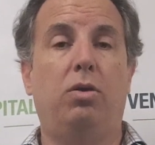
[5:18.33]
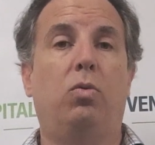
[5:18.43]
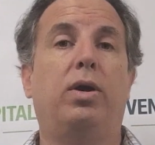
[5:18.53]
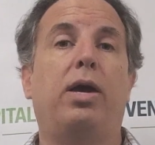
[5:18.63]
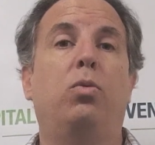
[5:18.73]

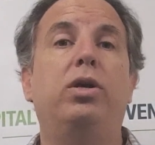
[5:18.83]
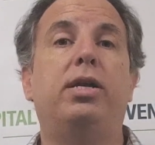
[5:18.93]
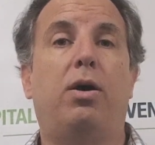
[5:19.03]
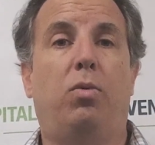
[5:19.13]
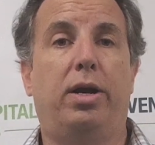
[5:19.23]
What I would
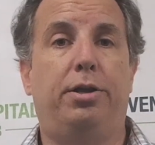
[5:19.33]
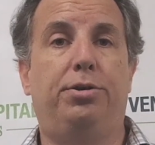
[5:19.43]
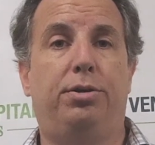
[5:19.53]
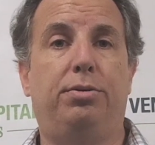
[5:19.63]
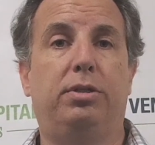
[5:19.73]
not want
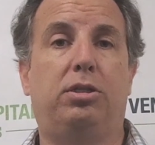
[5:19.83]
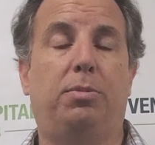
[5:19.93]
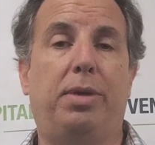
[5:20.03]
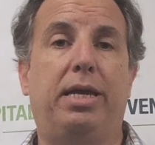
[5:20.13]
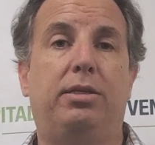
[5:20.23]
to do is to
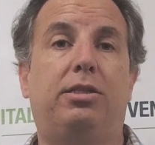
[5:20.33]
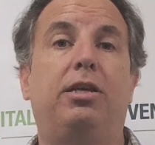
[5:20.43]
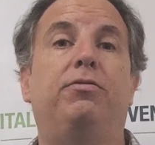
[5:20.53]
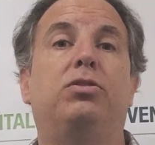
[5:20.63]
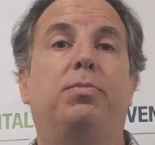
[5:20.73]
pay
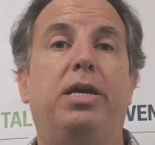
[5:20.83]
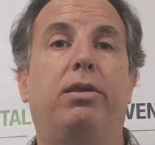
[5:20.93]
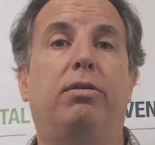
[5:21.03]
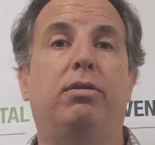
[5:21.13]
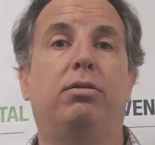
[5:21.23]
Steve
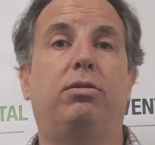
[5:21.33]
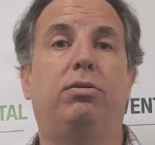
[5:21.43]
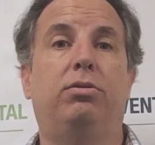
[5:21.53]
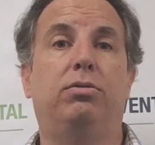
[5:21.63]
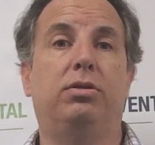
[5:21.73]
Smith
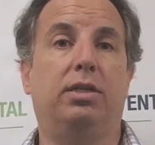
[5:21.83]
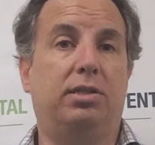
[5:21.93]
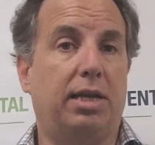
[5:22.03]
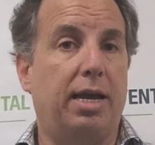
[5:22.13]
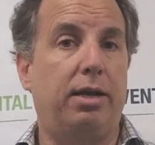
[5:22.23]
to
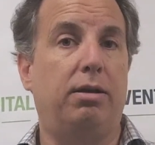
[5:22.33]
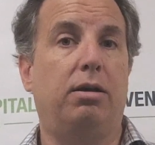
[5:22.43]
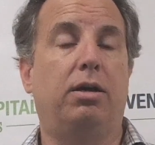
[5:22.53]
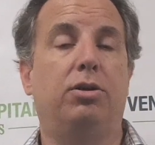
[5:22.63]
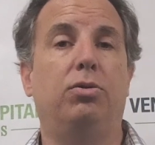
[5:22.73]
design
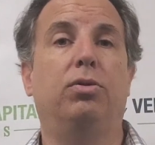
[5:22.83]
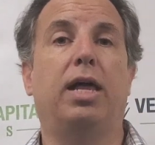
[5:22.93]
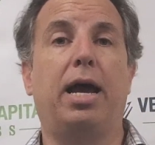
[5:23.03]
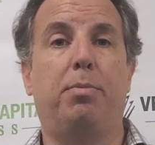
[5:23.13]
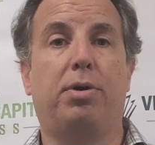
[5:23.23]
a new
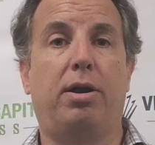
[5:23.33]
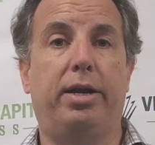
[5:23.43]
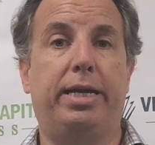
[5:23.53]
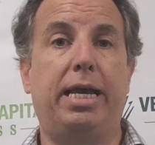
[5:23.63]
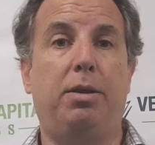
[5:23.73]
library
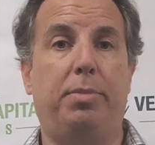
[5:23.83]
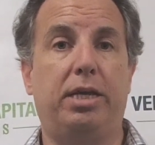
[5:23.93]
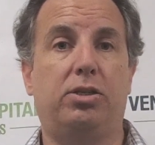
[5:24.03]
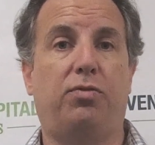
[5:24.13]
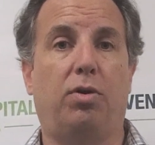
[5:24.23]

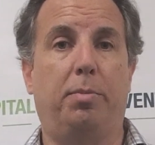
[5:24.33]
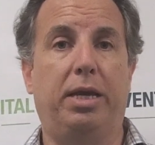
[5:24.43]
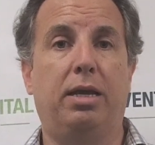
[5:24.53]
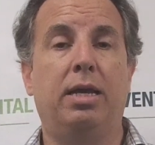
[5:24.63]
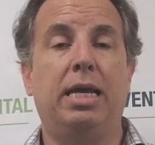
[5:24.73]
database for
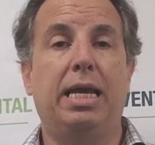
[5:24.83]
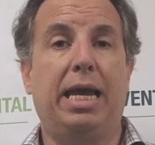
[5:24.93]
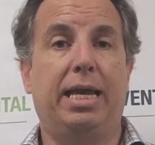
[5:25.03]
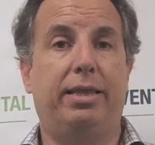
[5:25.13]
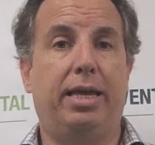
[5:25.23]
me,
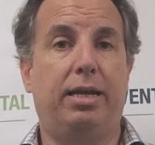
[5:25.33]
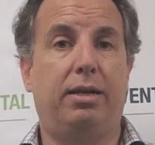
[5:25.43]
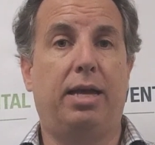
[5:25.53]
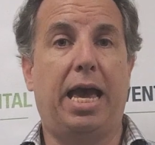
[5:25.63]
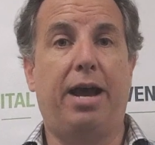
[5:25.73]
and
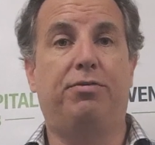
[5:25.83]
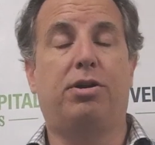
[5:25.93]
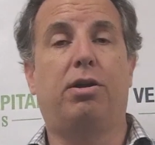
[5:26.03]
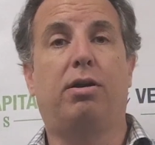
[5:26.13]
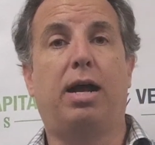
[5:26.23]
then
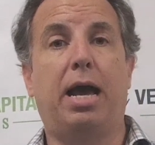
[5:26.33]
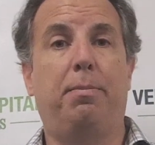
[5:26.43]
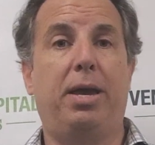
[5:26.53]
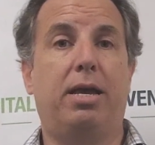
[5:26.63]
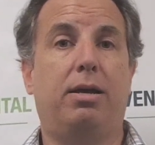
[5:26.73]
after I
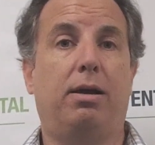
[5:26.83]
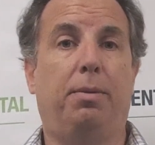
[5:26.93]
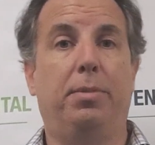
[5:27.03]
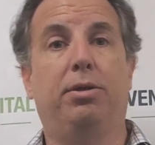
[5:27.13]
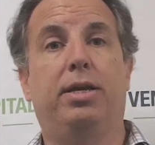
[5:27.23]
make
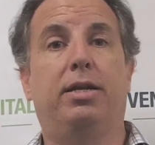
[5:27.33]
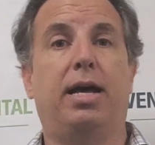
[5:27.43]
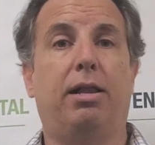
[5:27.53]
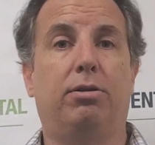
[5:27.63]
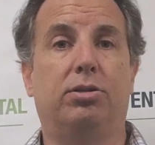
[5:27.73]
$1 million
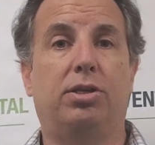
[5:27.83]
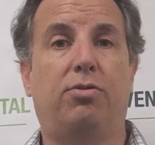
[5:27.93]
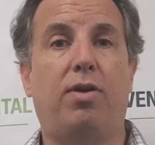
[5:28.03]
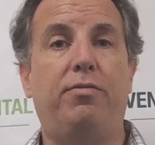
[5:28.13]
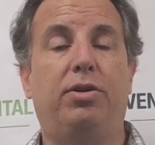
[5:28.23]
in
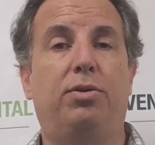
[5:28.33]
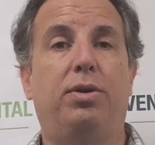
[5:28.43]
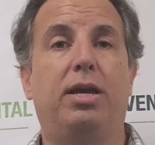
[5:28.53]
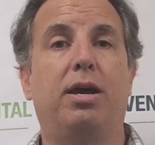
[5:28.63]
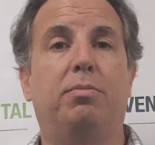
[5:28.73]
revenue,
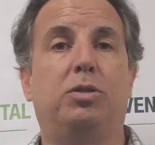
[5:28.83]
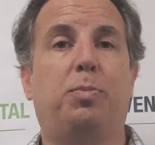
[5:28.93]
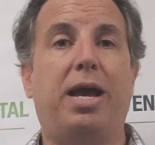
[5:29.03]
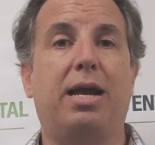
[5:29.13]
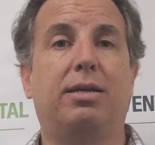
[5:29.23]
he comes
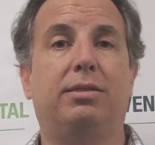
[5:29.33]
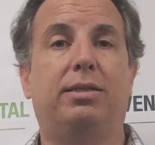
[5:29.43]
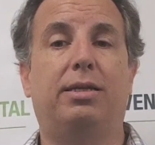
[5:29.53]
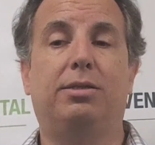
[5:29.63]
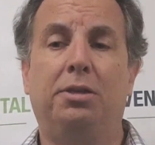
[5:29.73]
back and
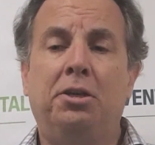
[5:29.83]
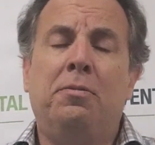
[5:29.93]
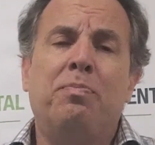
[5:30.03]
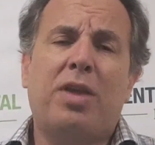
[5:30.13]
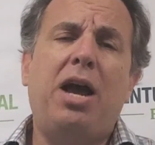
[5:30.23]
says,
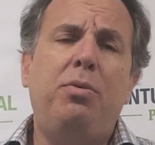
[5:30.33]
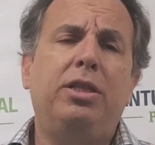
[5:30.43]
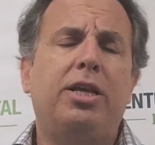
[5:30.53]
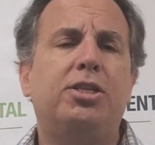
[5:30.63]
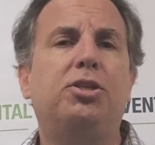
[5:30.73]
I would
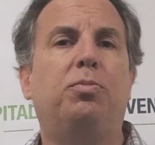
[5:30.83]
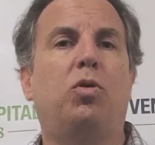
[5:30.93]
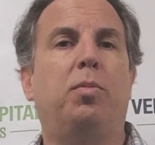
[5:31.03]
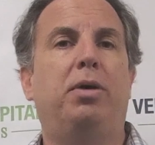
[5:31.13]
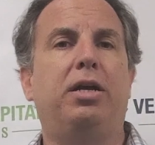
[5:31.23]
like some
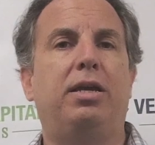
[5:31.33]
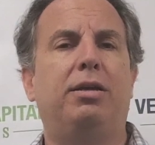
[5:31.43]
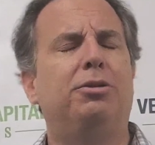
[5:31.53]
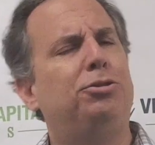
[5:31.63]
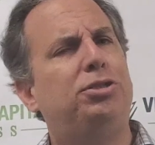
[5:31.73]
more money.
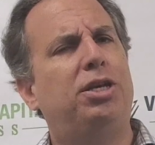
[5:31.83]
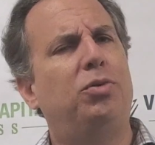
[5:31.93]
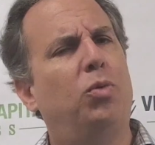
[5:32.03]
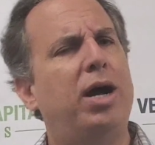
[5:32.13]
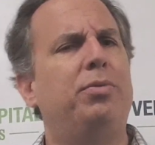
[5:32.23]
And you say,
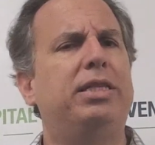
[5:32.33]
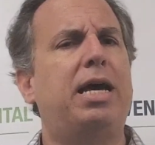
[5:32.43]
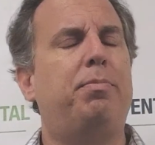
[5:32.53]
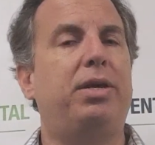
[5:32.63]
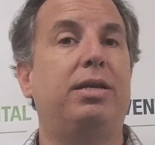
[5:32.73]
why would
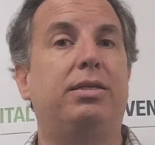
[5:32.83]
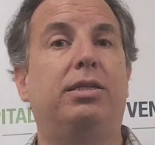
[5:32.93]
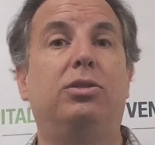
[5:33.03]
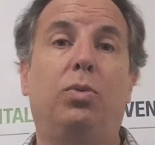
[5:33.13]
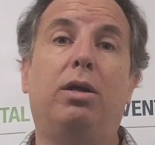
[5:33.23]
that be? And he
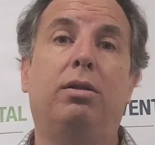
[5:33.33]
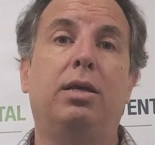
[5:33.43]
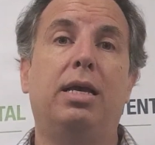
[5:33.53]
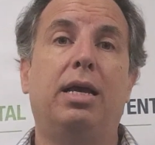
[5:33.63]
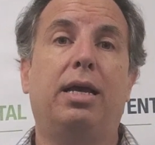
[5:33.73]
says, well,
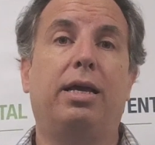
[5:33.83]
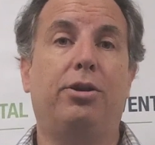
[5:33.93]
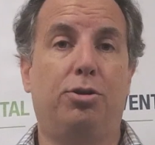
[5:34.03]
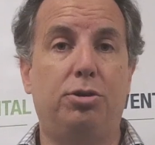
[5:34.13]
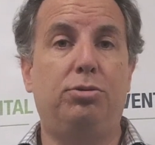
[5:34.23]

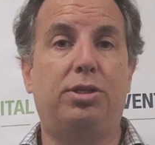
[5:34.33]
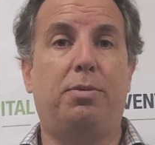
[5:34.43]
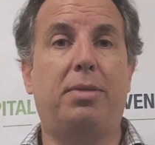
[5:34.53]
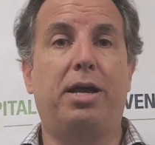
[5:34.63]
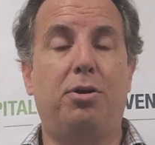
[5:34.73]
you're
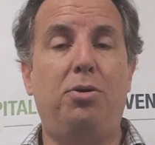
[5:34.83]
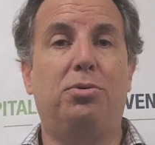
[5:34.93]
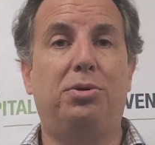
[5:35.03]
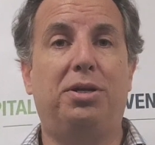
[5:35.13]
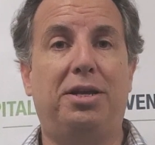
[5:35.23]
using my
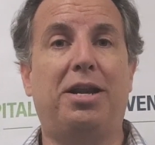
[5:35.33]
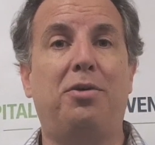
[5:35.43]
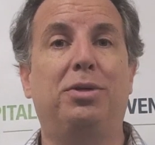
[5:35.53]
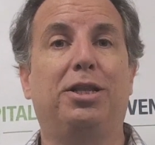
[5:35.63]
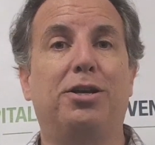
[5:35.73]
code and I
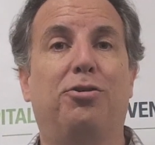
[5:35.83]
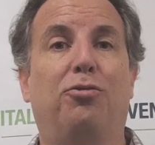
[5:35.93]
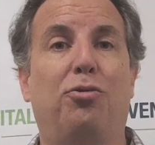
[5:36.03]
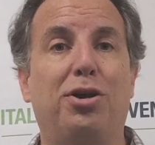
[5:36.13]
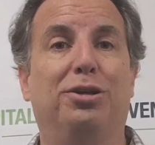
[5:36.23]
would like a
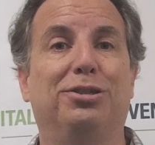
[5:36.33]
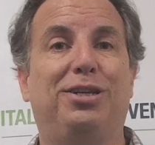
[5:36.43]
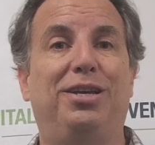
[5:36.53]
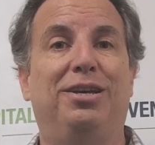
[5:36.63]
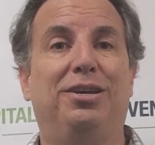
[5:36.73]

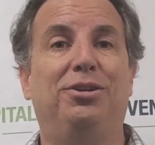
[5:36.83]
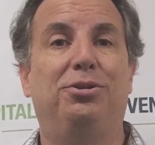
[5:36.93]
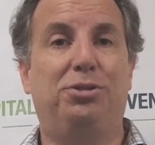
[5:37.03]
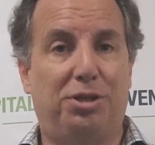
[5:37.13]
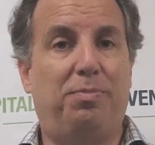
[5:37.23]
royalty.
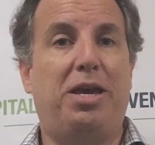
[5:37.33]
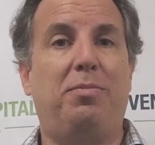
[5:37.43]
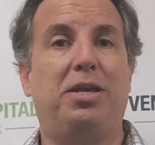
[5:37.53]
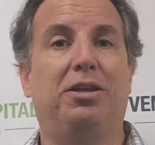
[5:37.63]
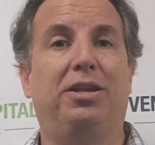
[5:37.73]
You should pay
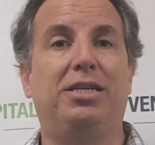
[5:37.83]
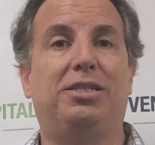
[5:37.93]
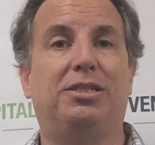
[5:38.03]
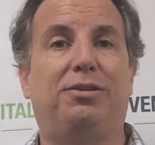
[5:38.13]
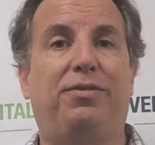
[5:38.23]
me a
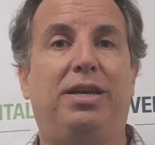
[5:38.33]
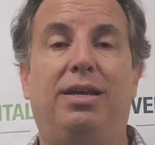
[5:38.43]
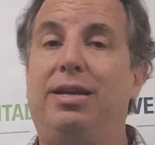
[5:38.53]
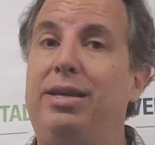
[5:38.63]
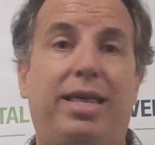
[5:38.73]
license fee.
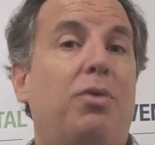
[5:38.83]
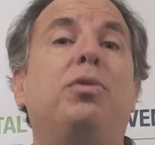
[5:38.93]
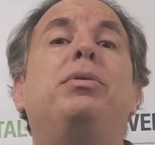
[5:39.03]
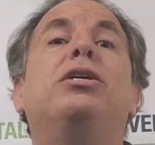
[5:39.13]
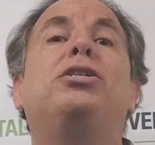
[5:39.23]
That
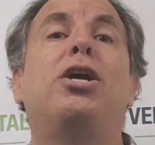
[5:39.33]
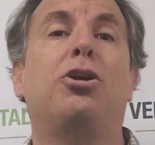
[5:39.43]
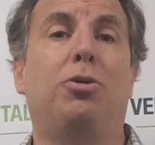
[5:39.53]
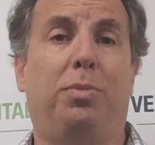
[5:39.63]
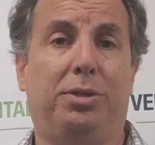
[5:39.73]
would be a
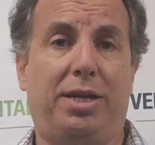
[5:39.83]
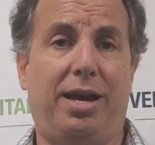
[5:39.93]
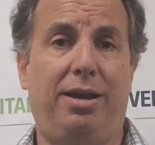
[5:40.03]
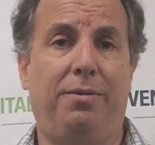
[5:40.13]
terrible day.